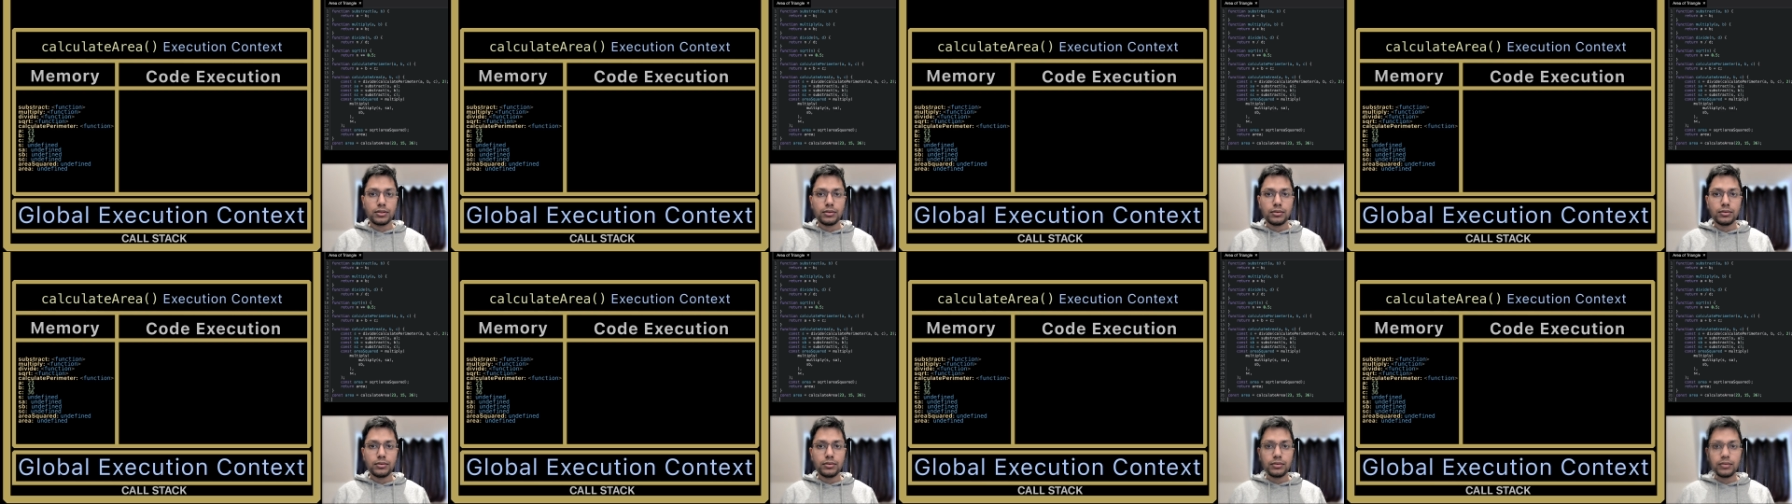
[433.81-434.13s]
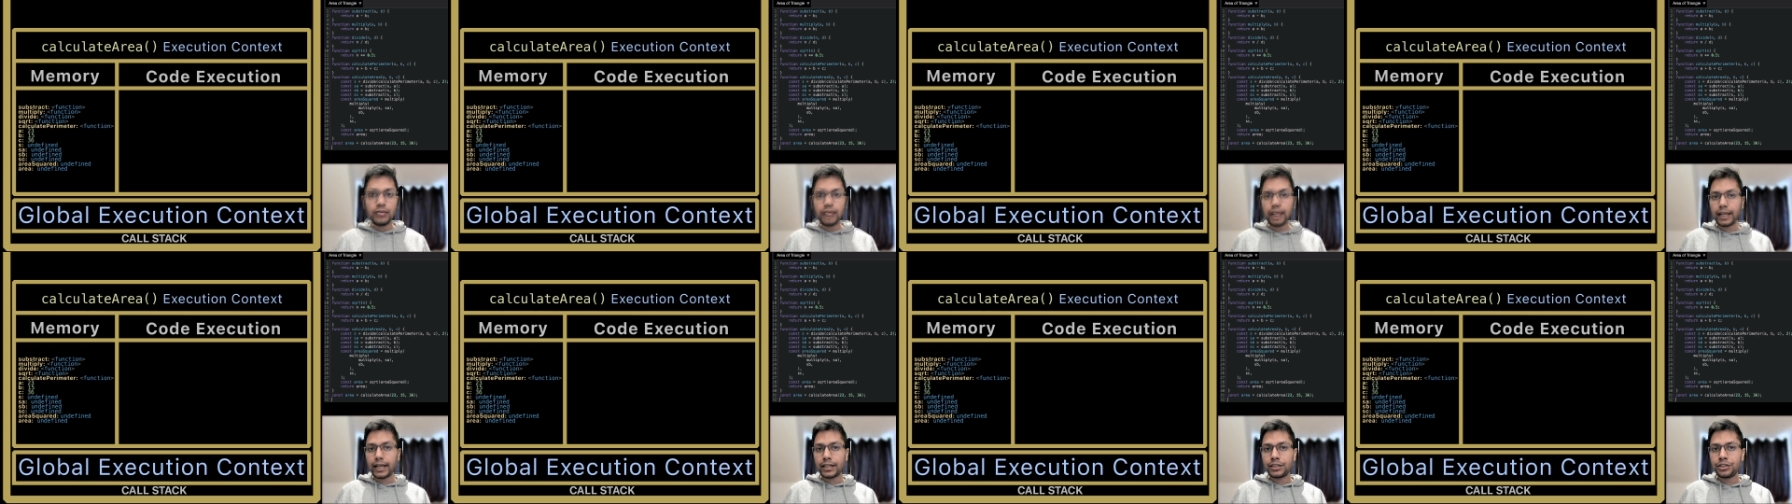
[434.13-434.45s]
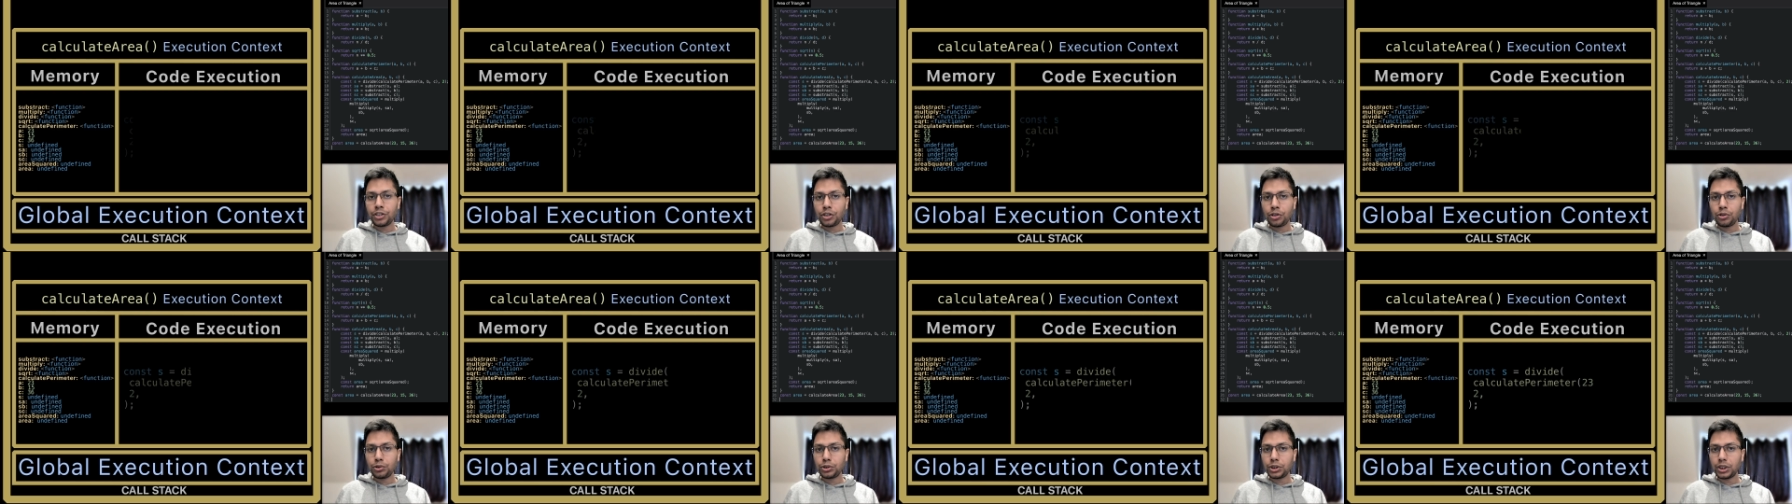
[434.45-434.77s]
As the
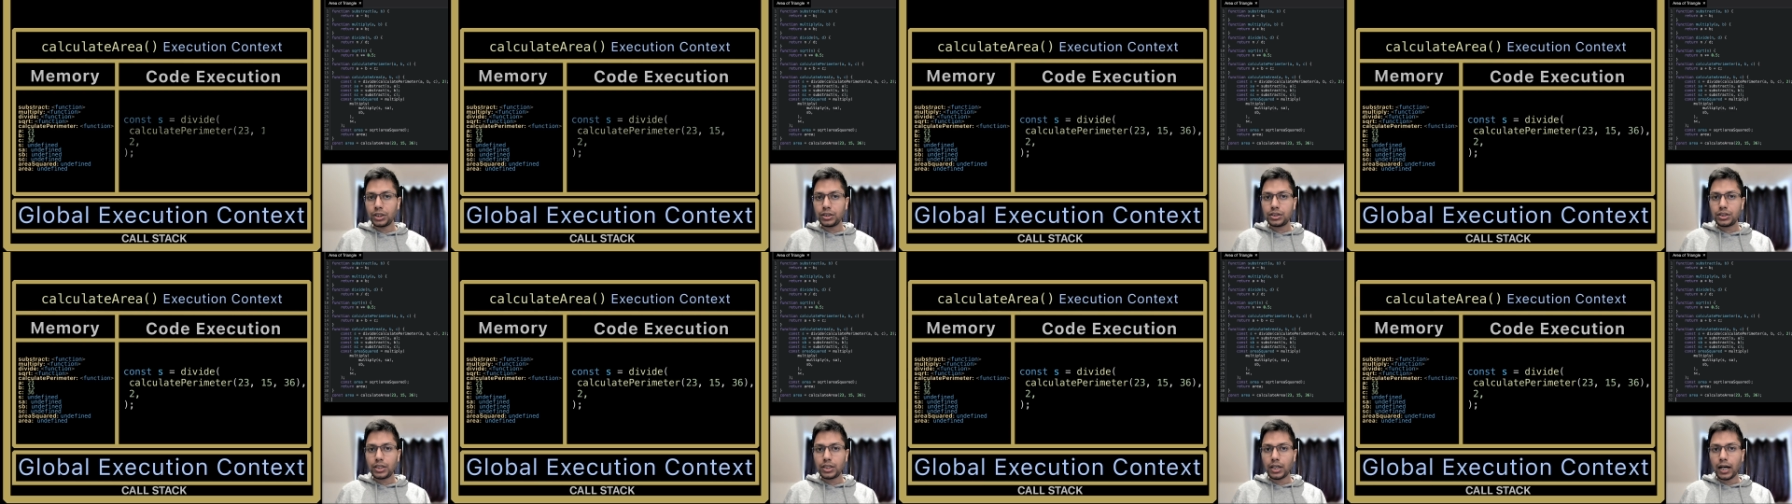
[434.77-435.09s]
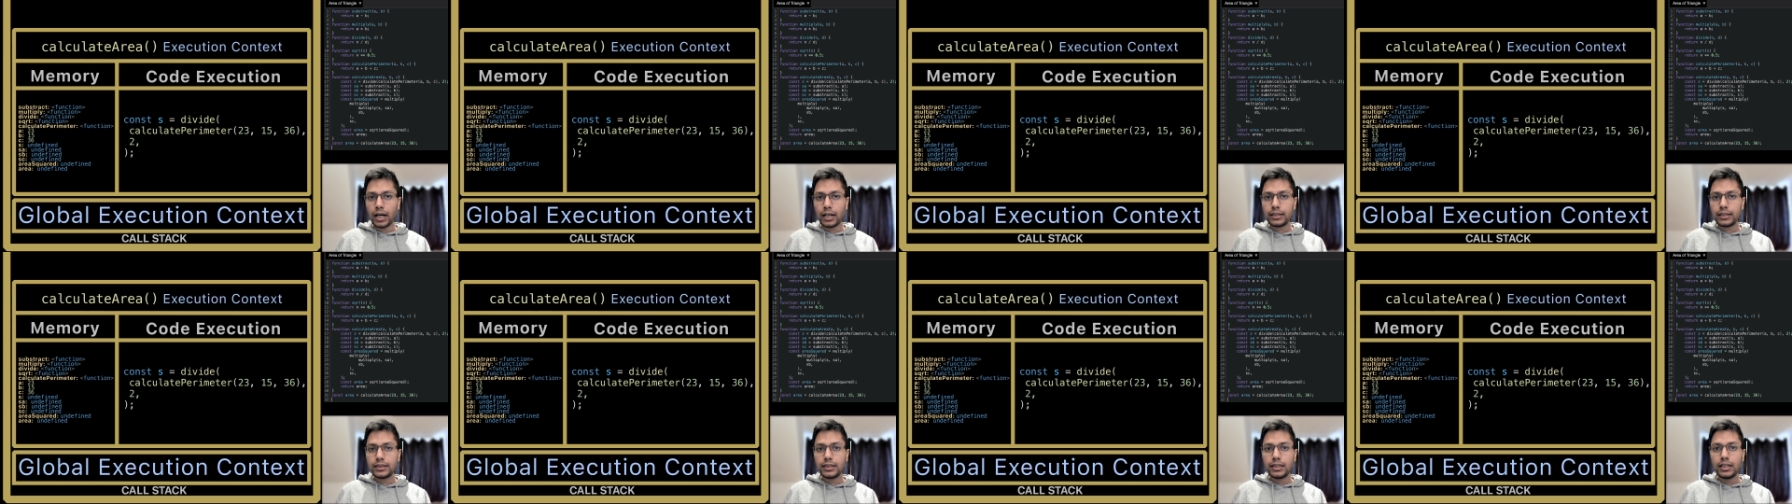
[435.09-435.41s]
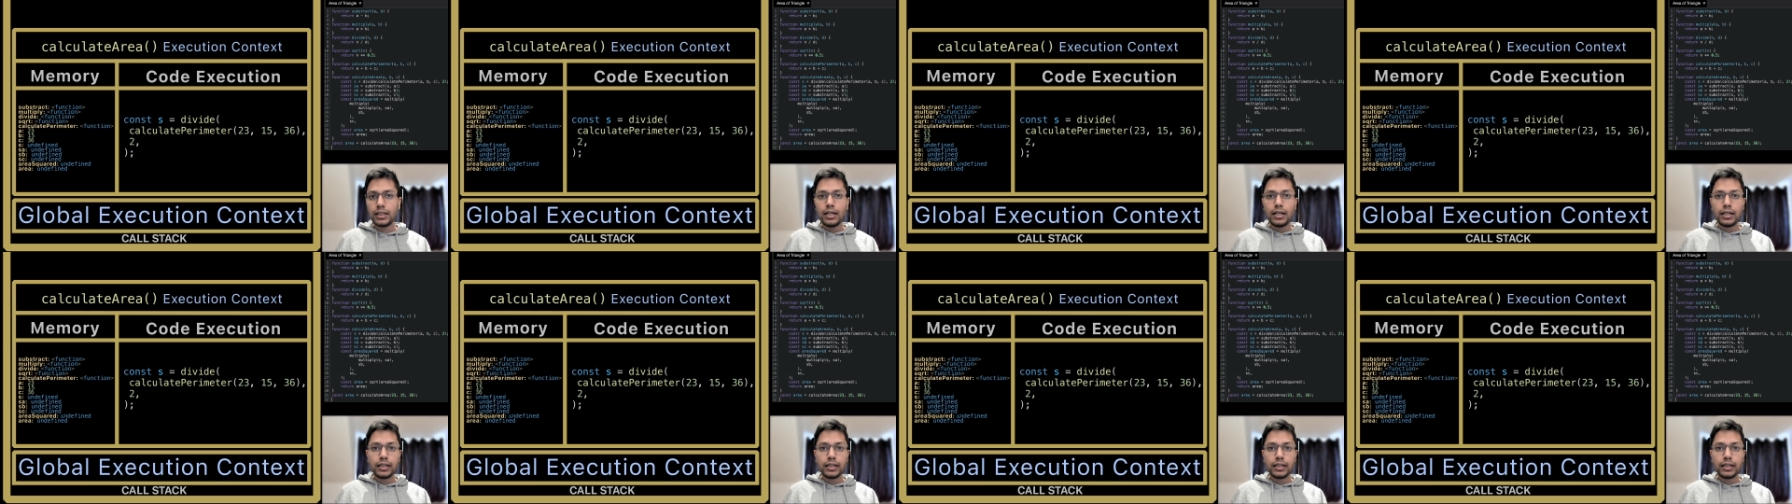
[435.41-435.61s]
execution starts,